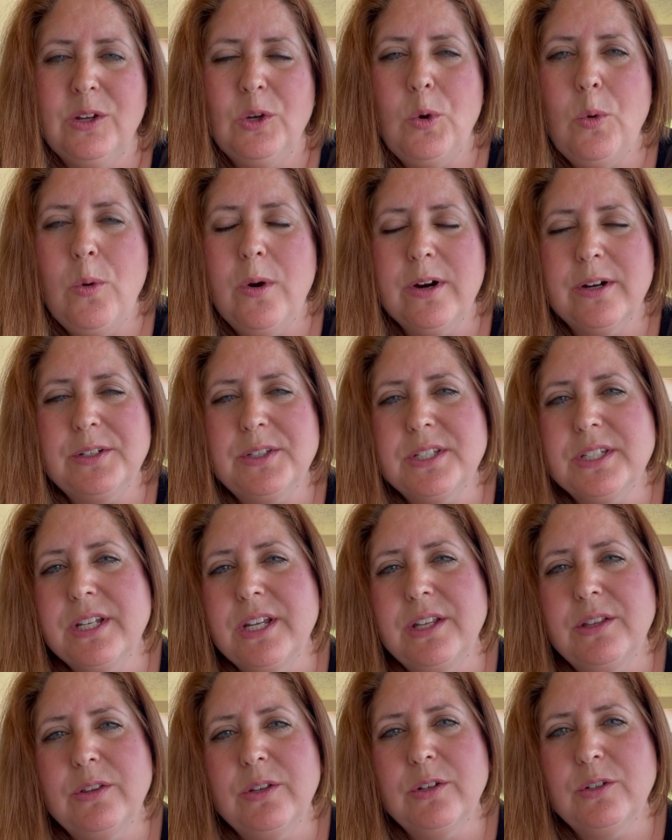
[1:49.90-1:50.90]
Quartz
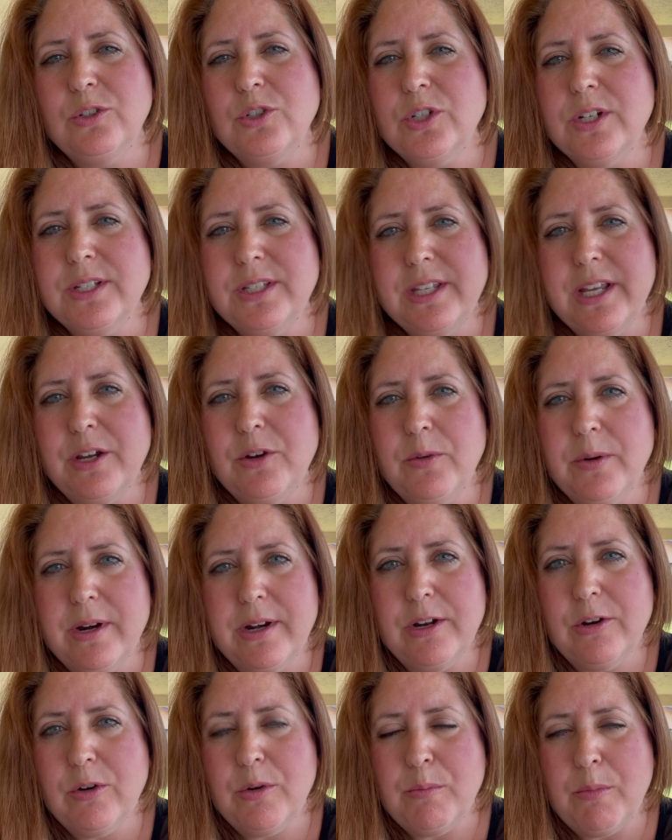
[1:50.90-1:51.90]
can look just like
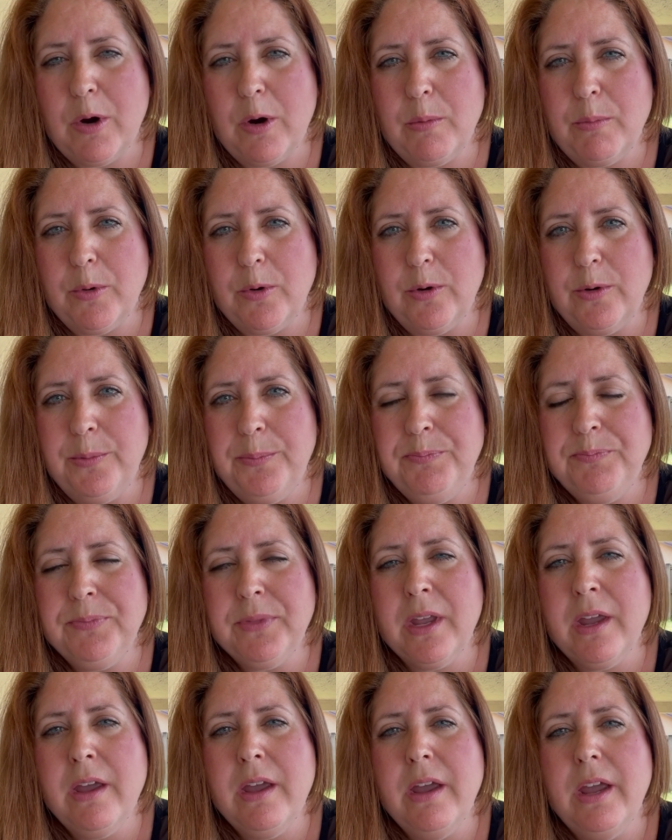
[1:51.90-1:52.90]
granite or marble,
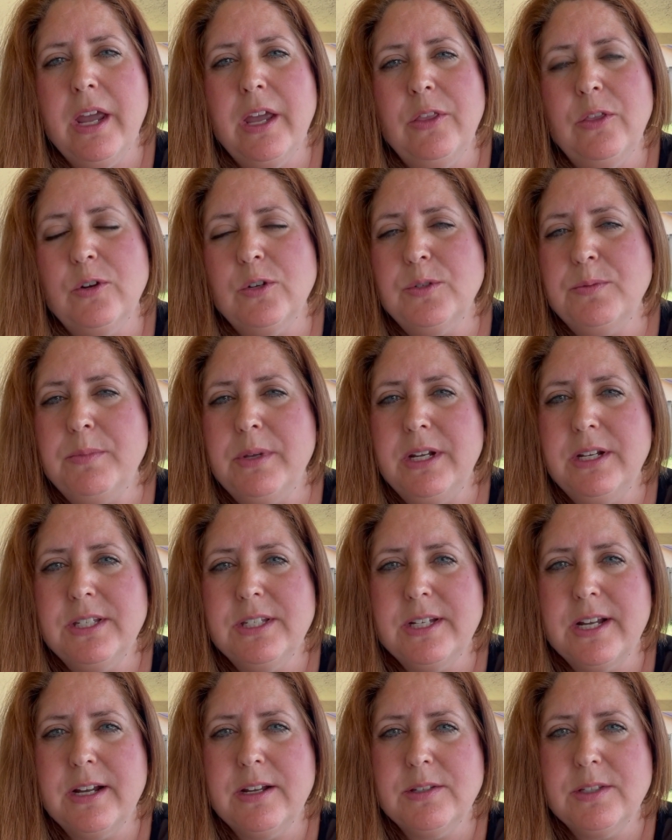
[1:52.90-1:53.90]
and there's many
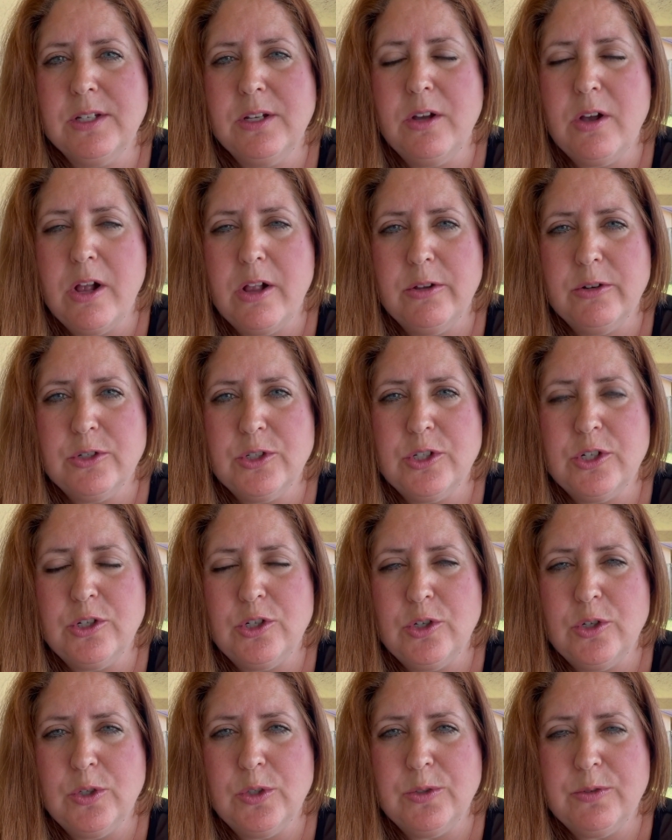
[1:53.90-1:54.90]
styles and colors to
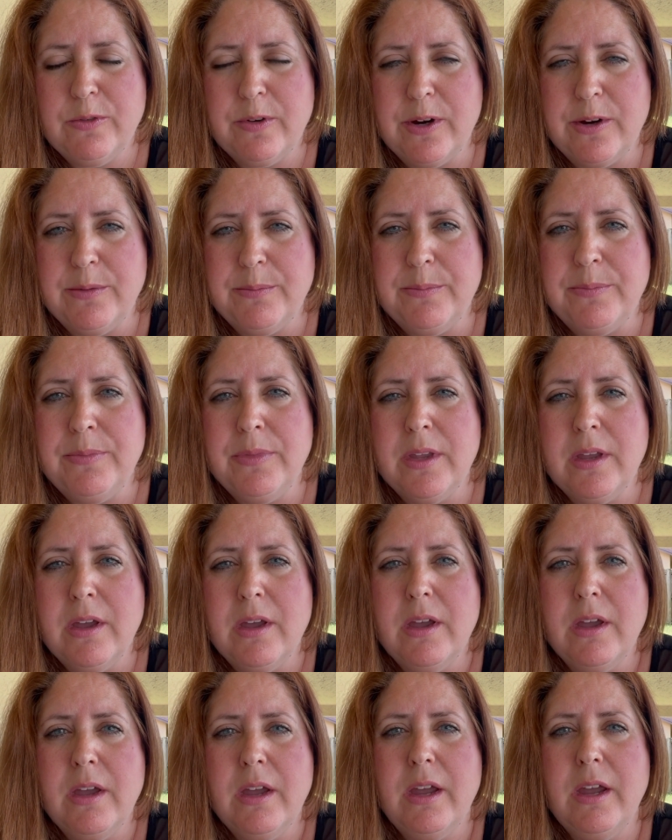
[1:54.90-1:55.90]
choose from.
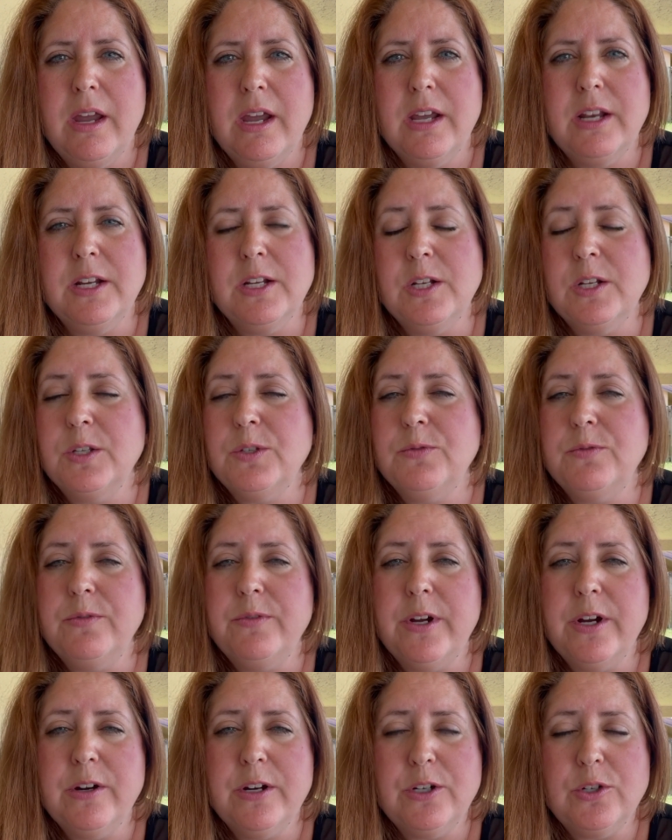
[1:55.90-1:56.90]
And it is
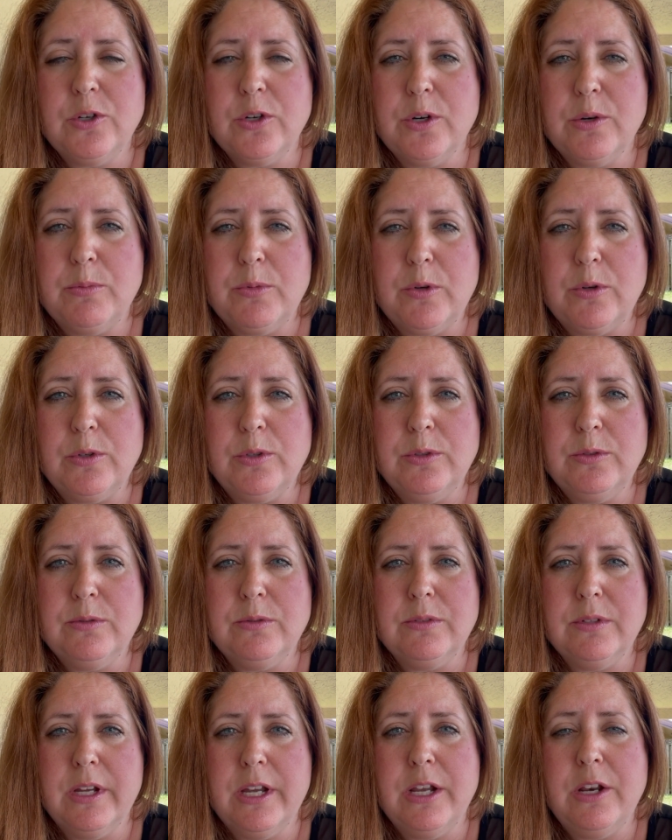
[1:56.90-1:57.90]
very durable
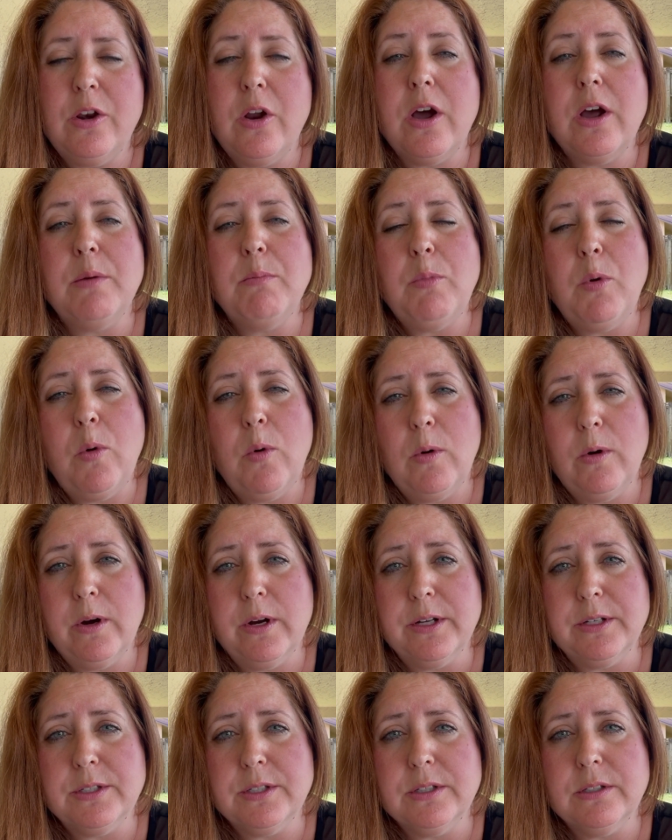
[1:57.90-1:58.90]
and
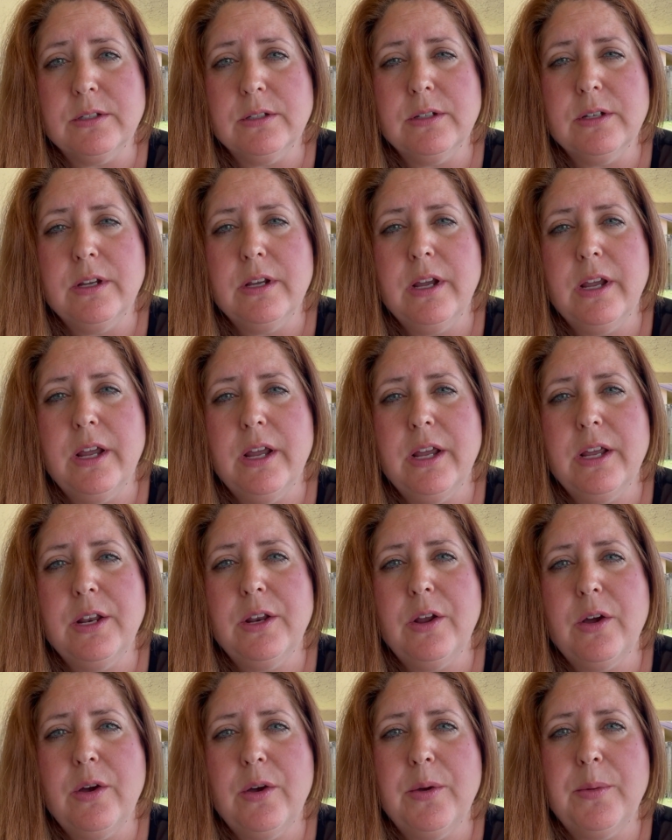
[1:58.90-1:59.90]
non-porous,
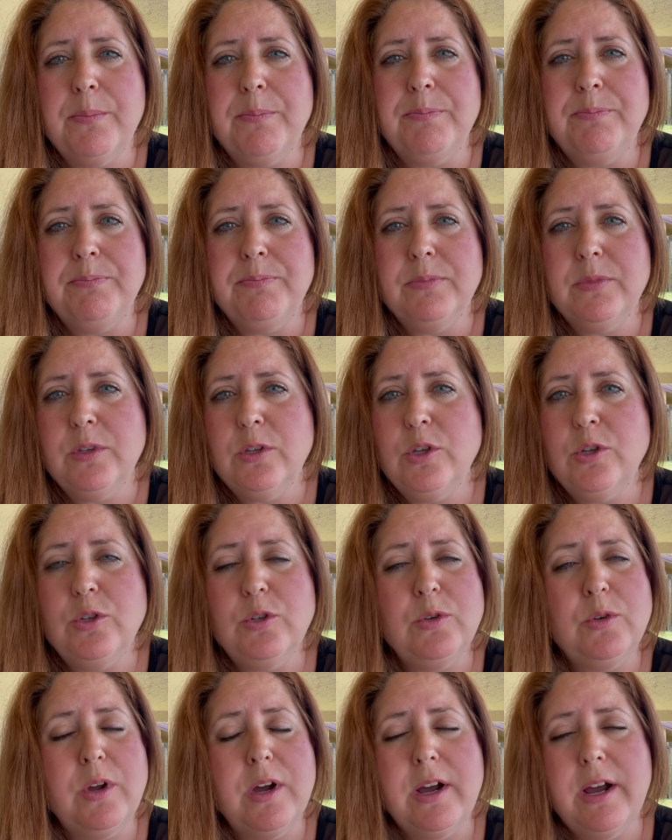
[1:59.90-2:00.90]
and you
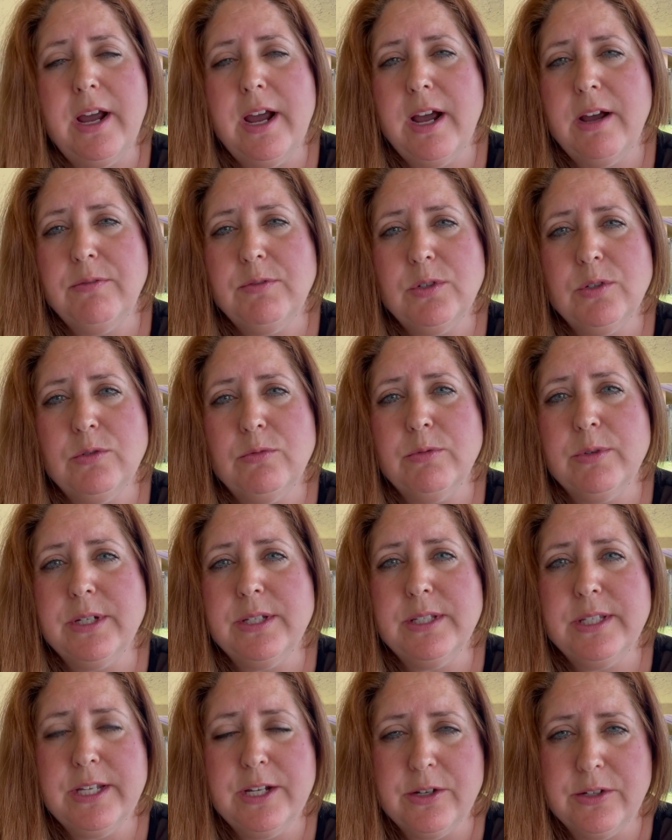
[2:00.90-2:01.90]
do not have to
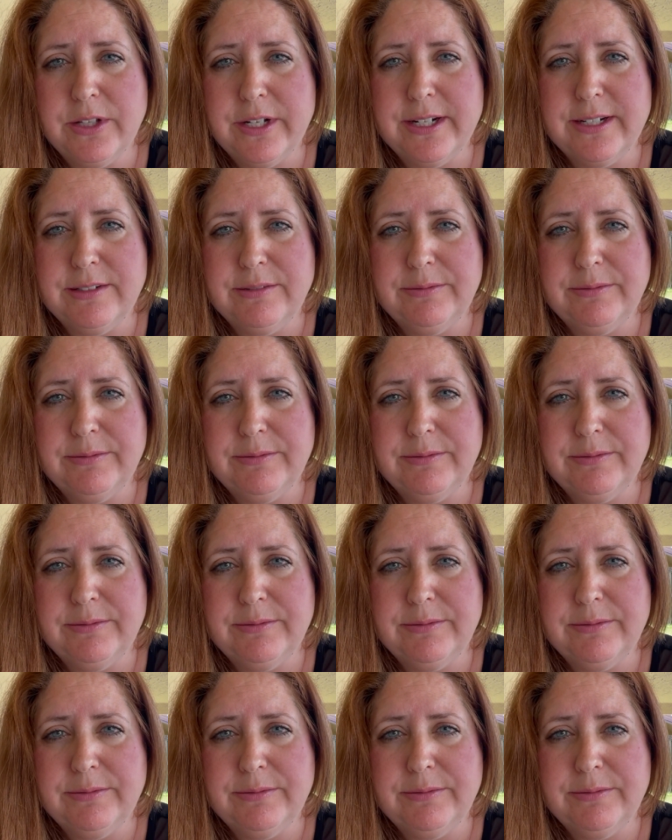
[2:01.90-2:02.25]
reseal it.